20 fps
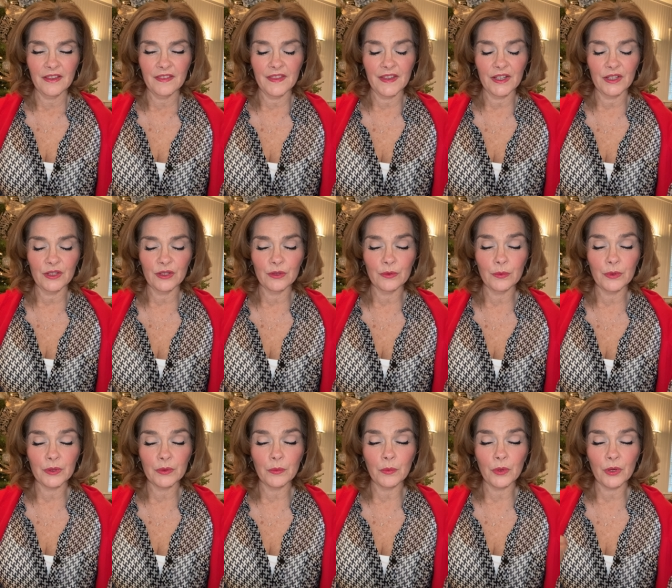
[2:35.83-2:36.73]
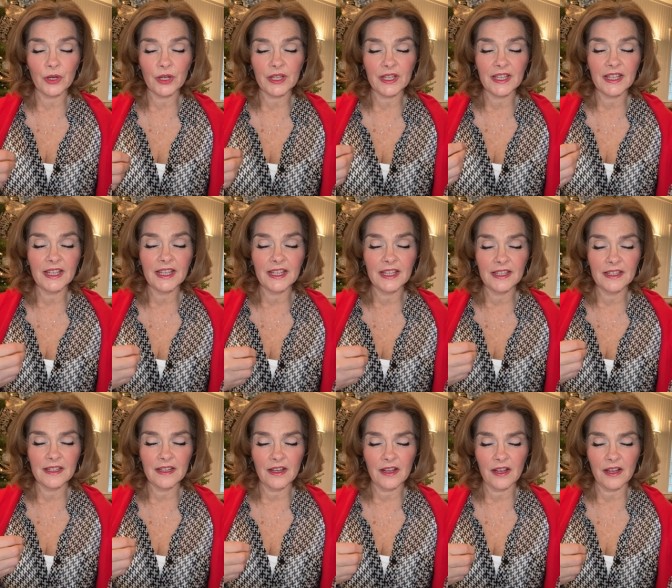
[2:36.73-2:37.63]
that you would work
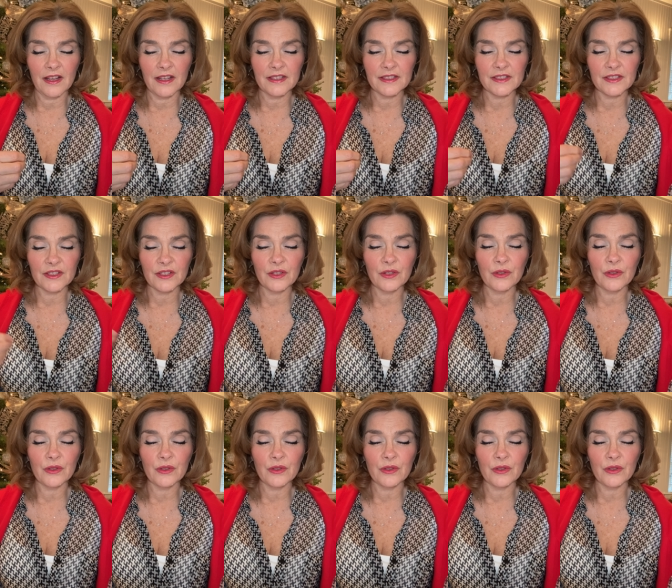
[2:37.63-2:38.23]
in us